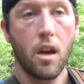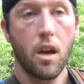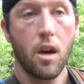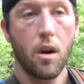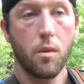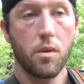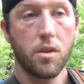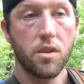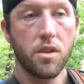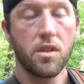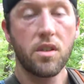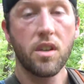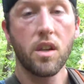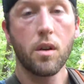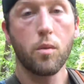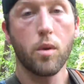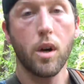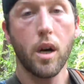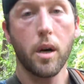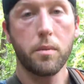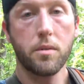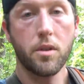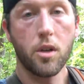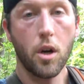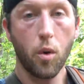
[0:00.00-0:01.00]
when you see
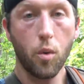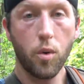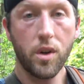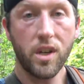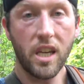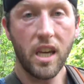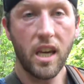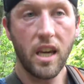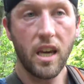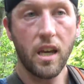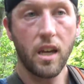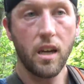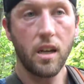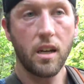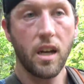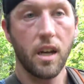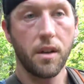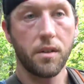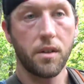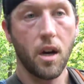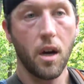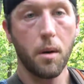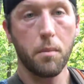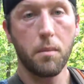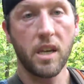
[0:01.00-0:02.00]
rubs going in
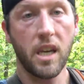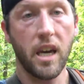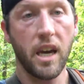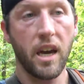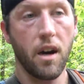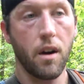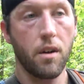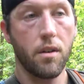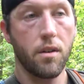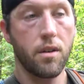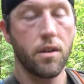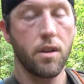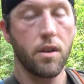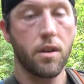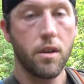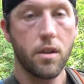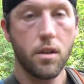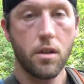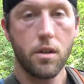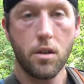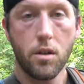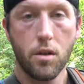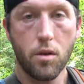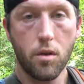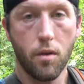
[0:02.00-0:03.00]
and coming out,
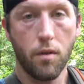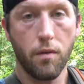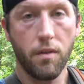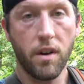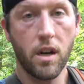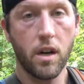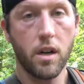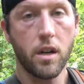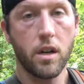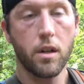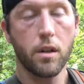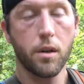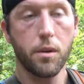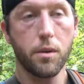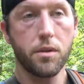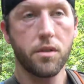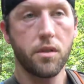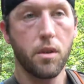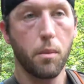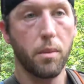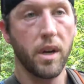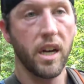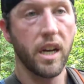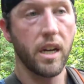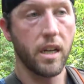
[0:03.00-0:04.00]
you're very close
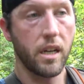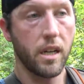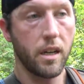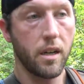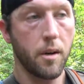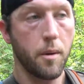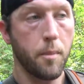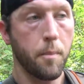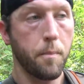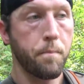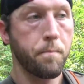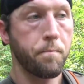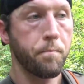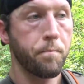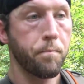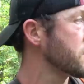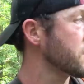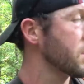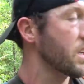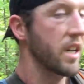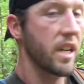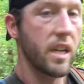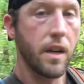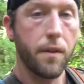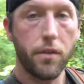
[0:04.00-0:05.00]
to bedding.
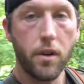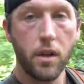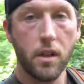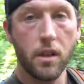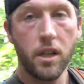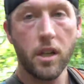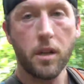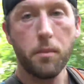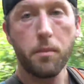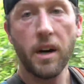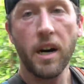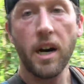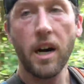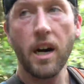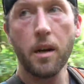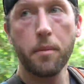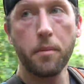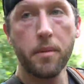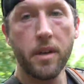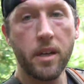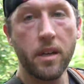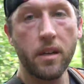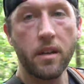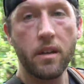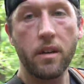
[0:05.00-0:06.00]
And if you look behind
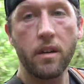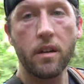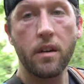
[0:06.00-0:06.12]
me,